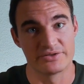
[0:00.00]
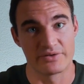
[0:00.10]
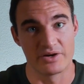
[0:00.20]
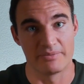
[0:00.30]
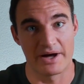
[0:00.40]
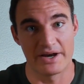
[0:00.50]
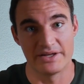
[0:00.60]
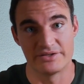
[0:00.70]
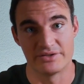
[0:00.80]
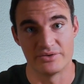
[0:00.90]
for your body
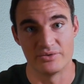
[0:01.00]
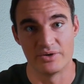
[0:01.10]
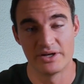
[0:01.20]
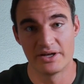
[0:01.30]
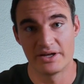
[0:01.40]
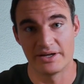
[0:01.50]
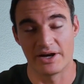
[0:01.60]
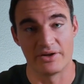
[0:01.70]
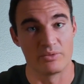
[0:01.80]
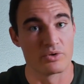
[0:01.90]
to not
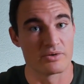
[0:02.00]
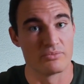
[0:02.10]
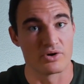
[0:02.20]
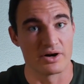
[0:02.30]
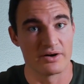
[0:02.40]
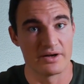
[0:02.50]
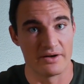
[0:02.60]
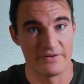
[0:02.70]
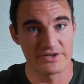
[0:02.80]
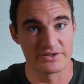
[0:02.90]
only work more
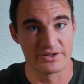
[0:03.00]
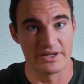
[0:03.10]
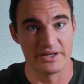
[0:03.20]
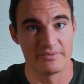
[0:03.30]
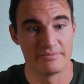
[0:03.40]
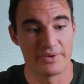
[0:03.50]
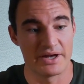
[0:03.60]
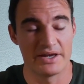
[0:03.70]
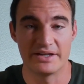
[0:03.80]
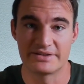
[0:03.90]
efficiently,
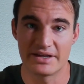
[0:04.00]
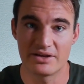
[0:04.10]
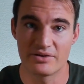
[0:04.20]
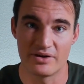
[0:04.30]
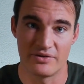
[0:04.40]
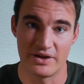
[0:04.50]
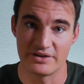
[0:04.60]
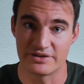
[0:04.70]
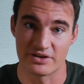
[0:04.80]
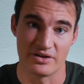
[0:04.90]
but it's getting rid of
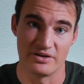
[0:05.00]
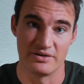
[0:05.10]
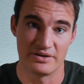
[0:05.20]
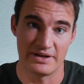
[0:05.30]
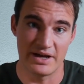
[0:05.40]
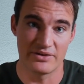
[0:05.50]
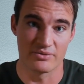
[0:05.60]
things that could down the